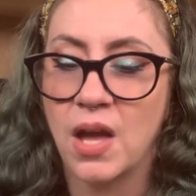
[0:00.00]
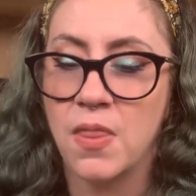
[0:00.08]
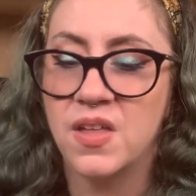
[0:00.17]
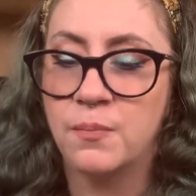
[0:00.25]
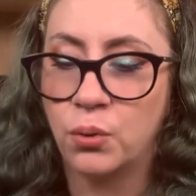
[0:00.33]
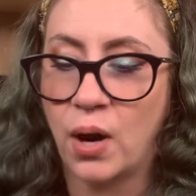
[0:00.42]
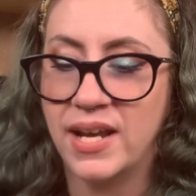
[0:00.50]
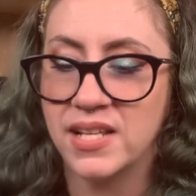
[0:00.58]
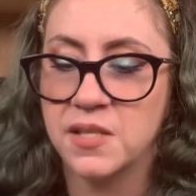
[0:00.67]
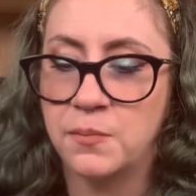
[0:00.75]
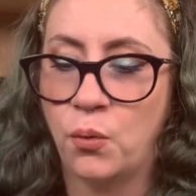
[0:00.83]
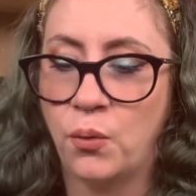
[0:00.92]
the
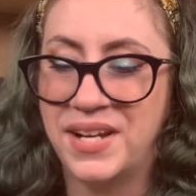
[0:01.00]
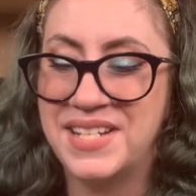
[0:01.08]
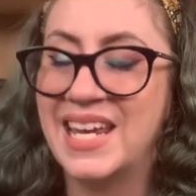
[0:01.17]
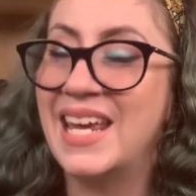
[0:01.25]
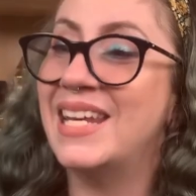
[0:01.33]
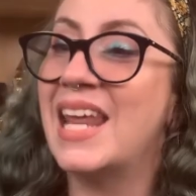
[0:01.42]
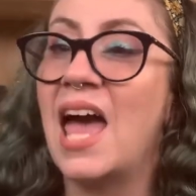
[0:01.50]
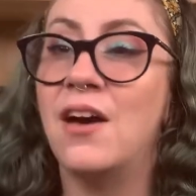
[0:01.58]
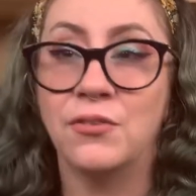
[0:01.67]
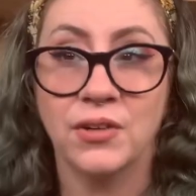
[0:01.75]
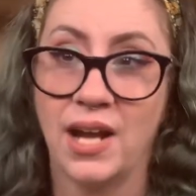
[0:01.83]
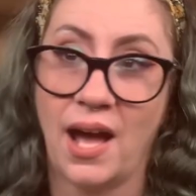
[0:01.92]
price point in
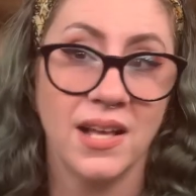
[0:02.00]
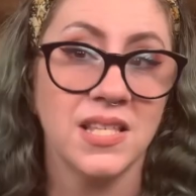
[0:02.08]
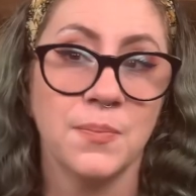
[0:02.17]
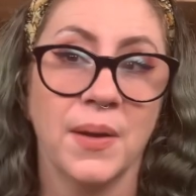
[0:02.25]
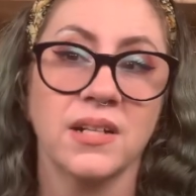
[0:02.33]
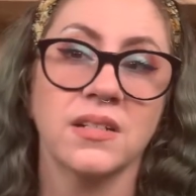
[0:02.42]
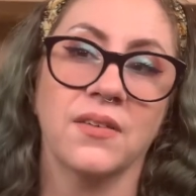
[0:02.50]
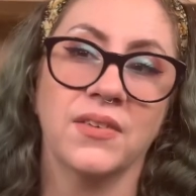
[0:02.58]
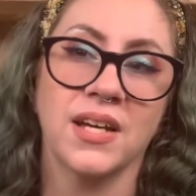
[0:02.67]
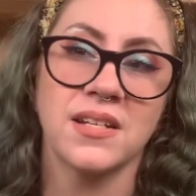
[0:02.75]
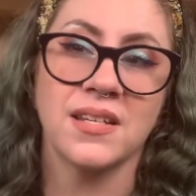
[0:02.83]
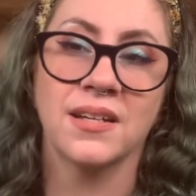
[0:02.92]
every aspect of
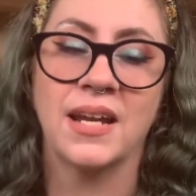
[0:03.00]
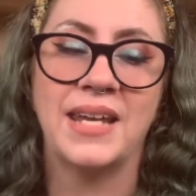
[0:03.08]
it.